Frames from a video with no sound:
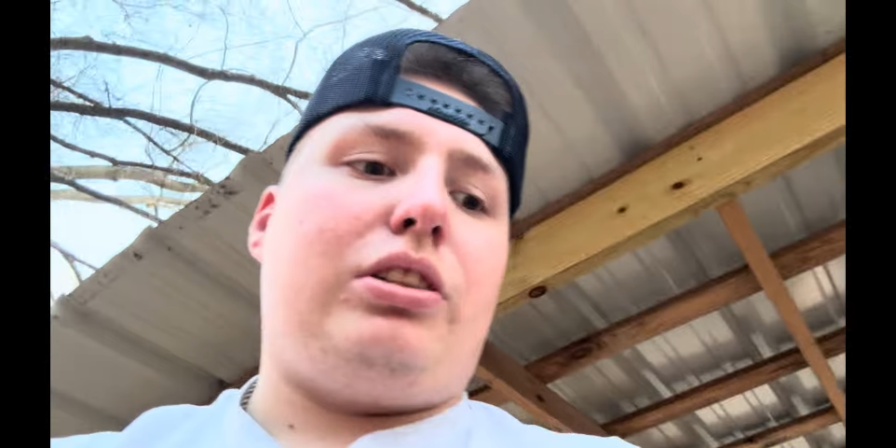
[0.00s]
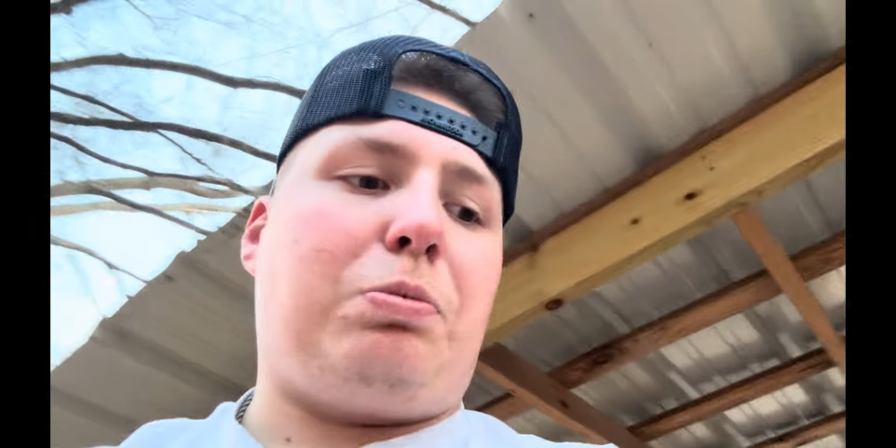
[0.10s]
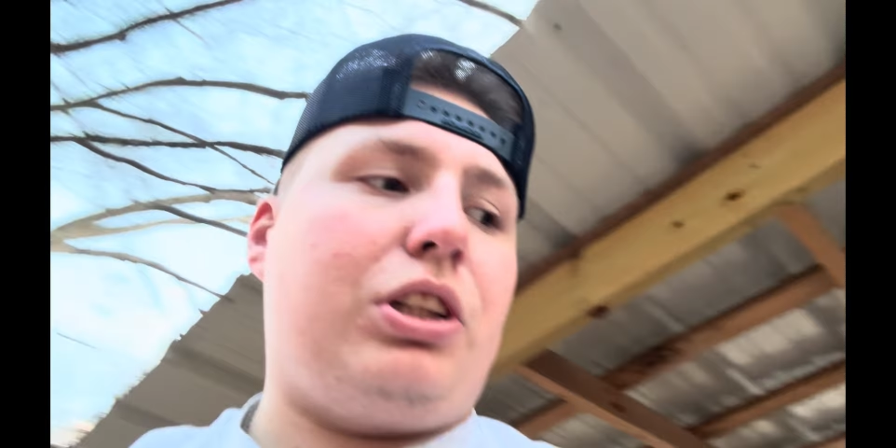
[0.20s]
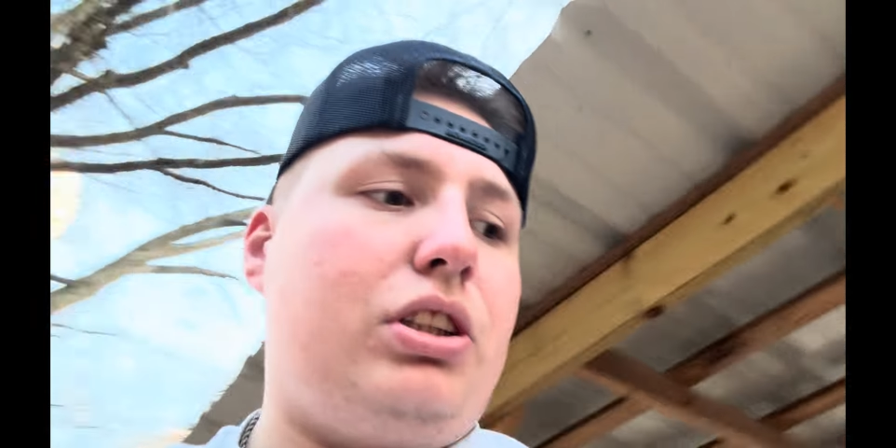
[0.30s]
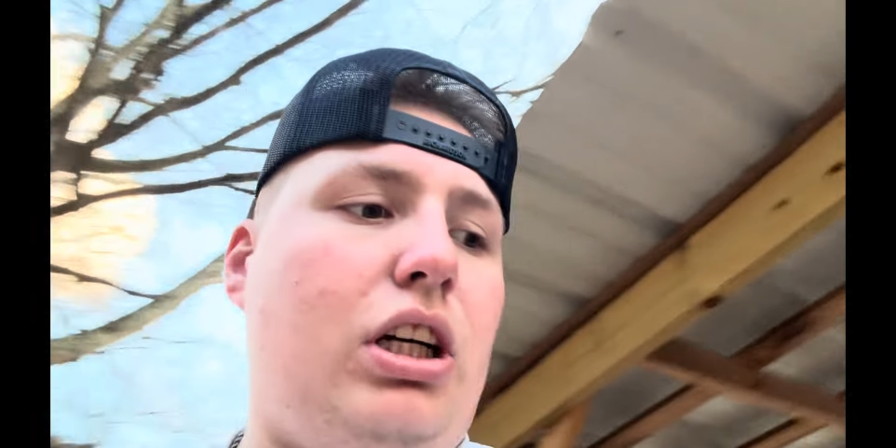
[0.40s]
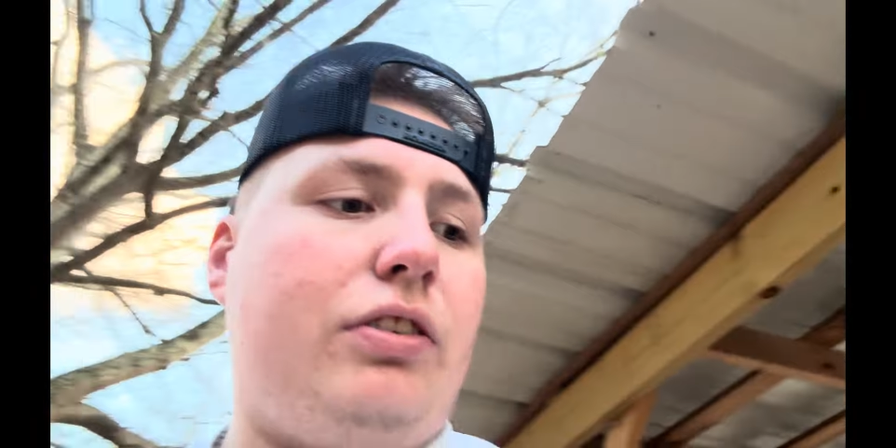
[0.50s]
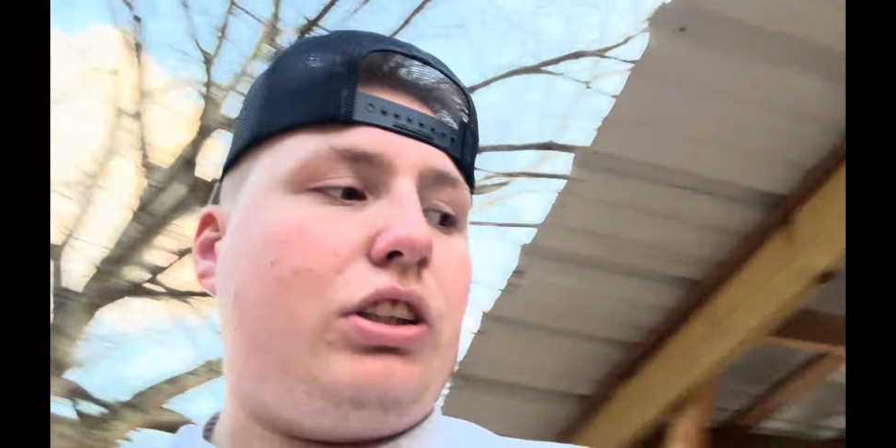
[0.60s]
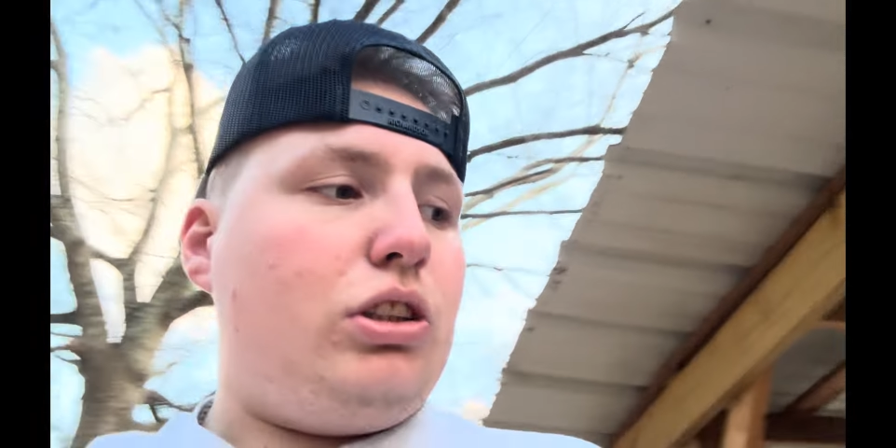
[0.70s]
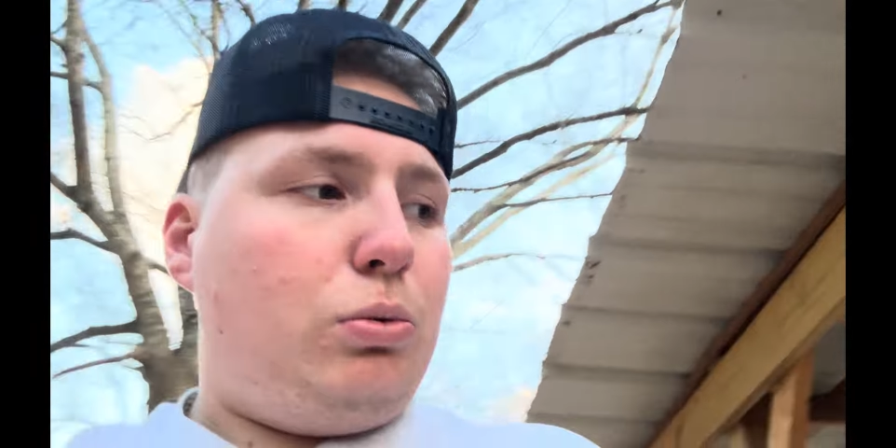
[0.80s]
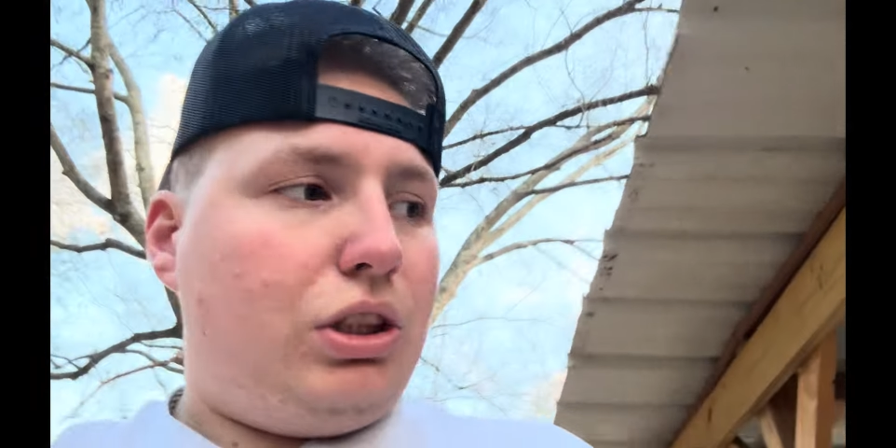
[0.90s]
springs off, because
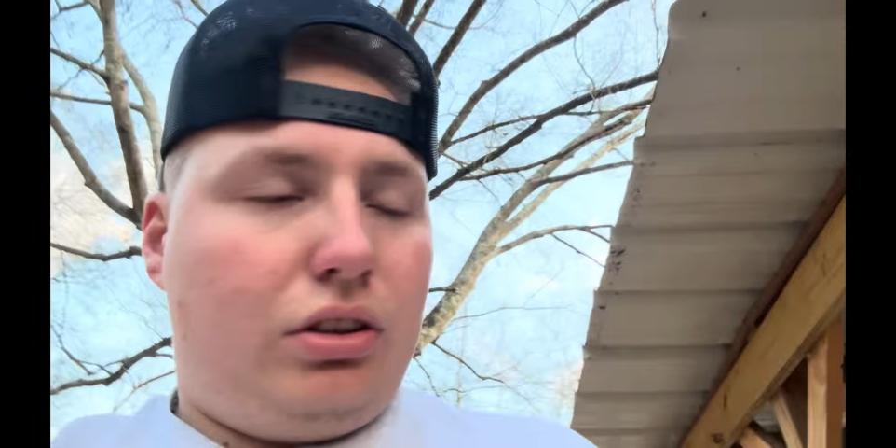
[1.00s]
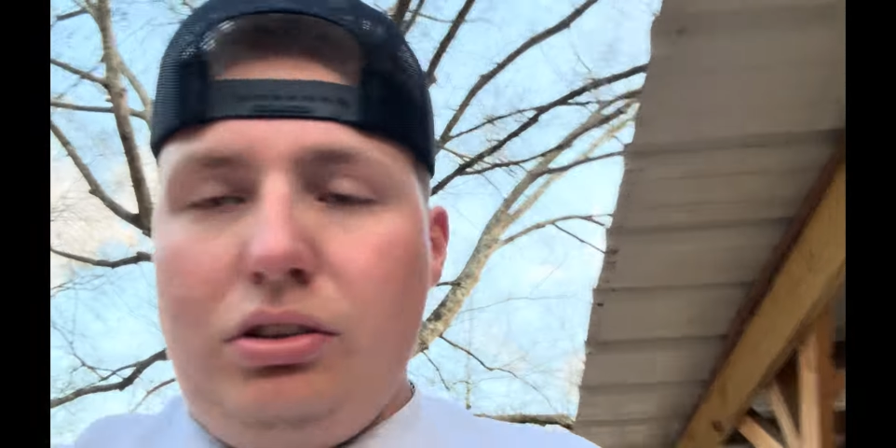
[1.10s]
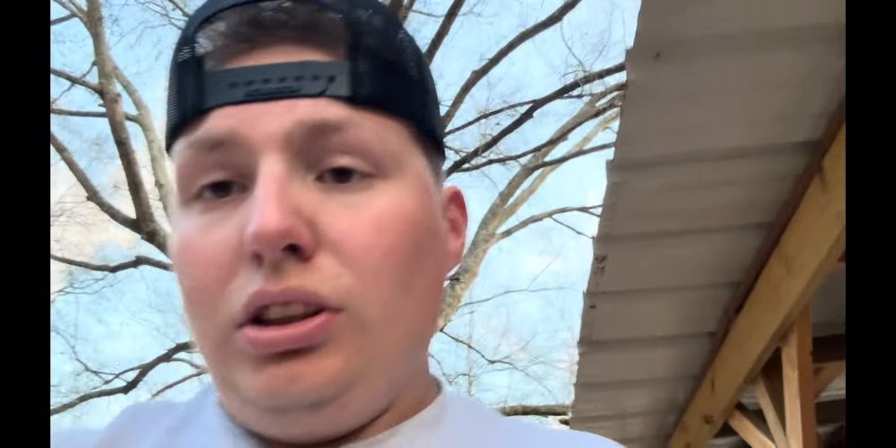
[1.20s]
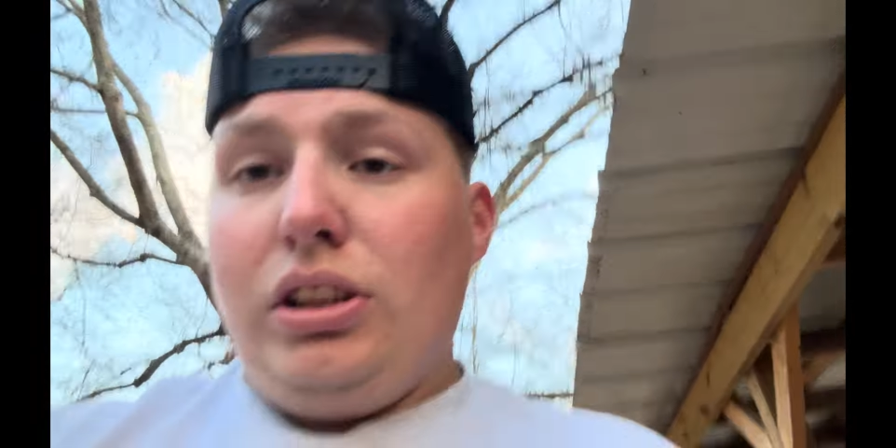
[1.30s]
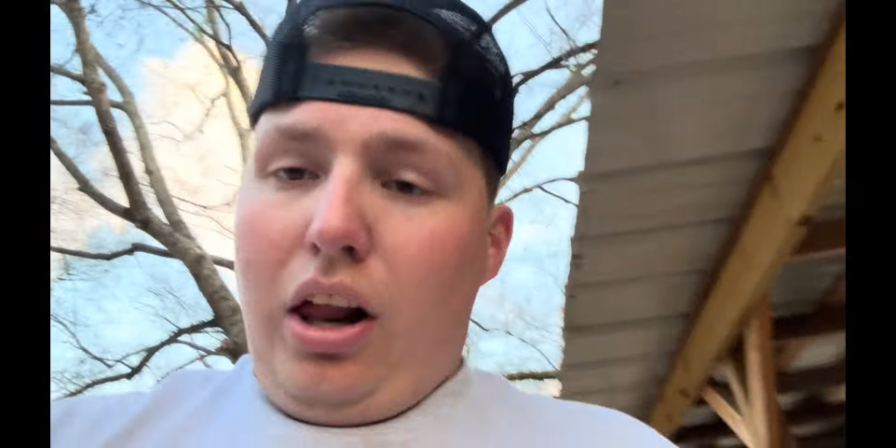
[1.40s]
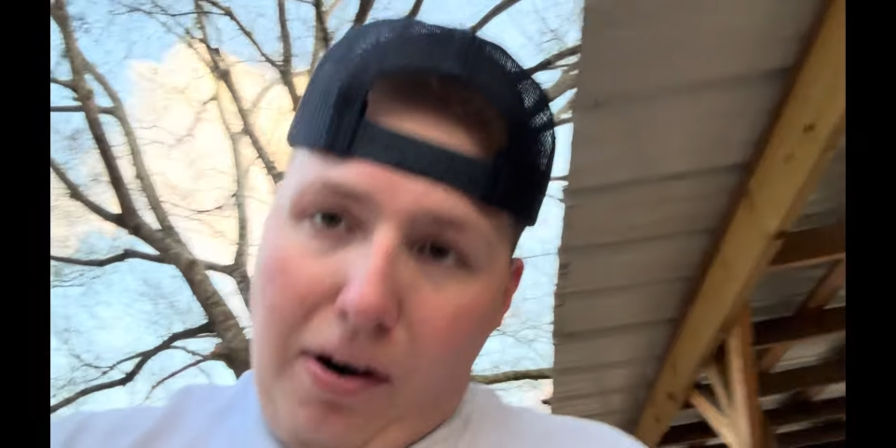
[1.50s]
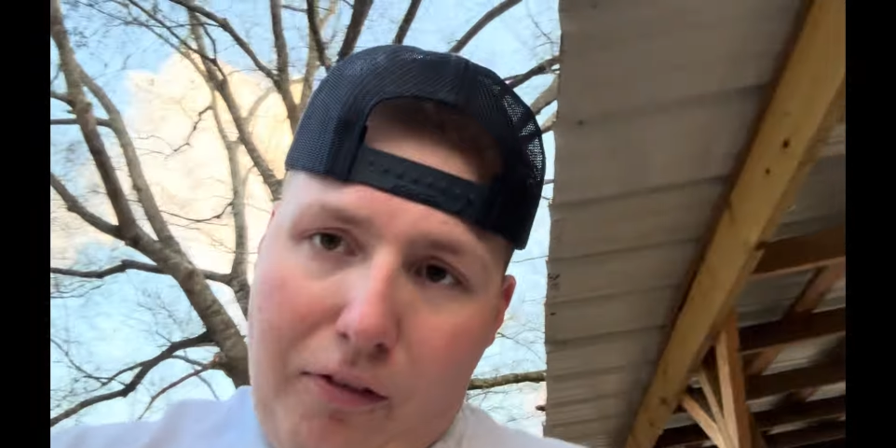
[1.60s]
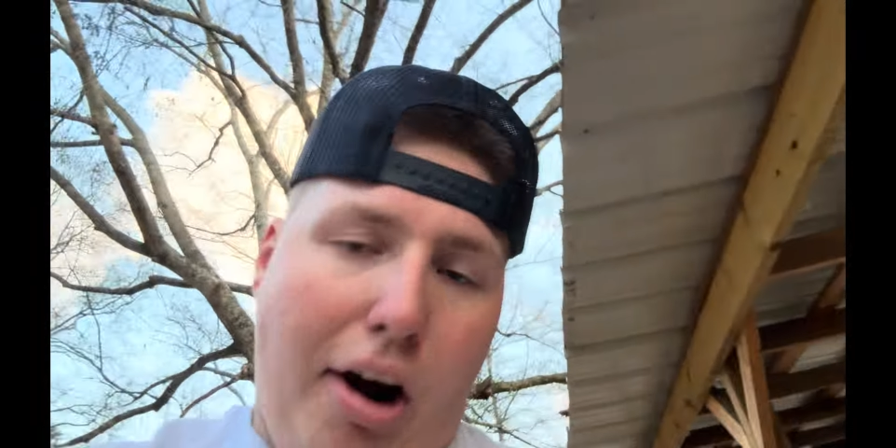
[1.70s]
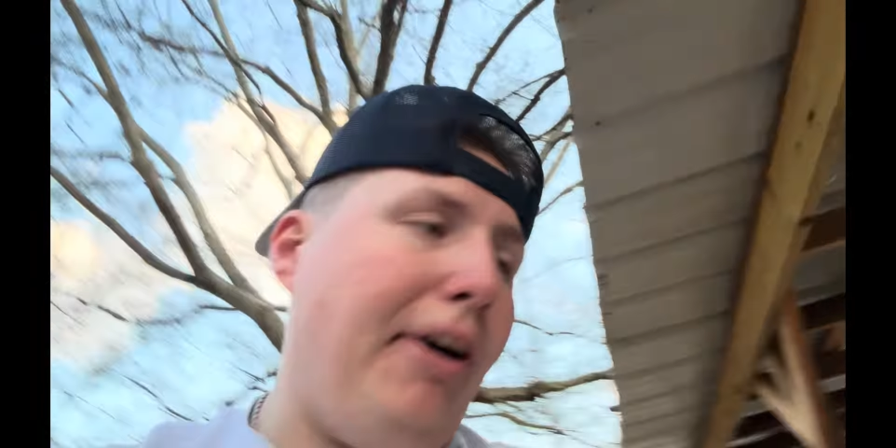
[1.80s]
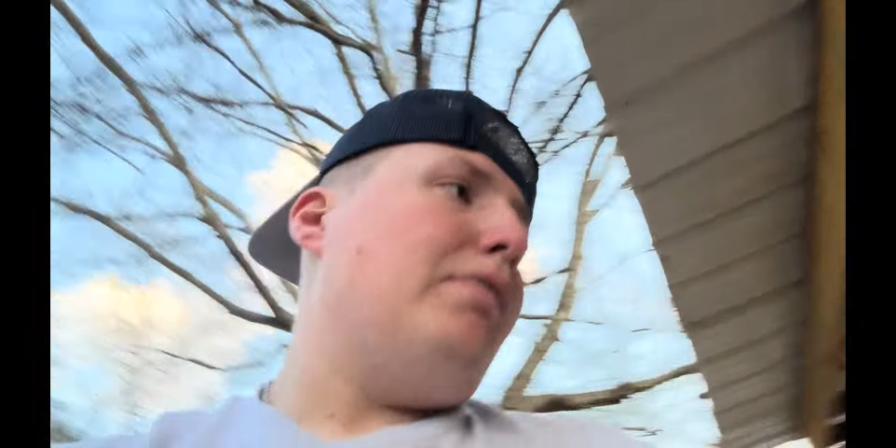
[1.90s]
it will
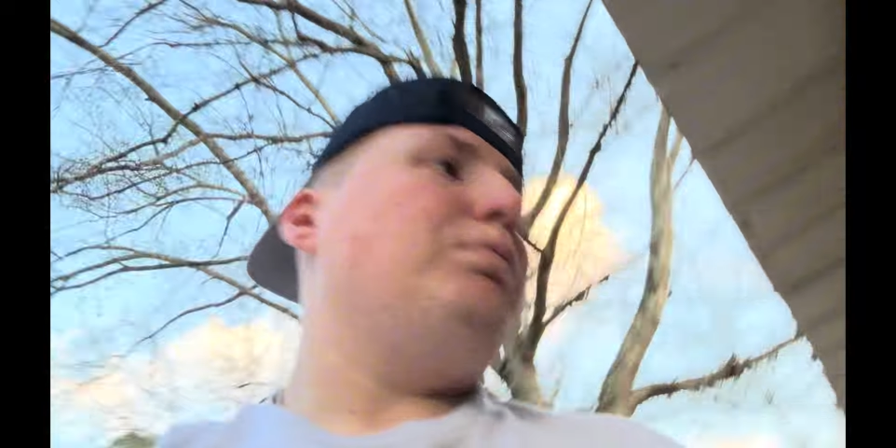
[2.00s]
fall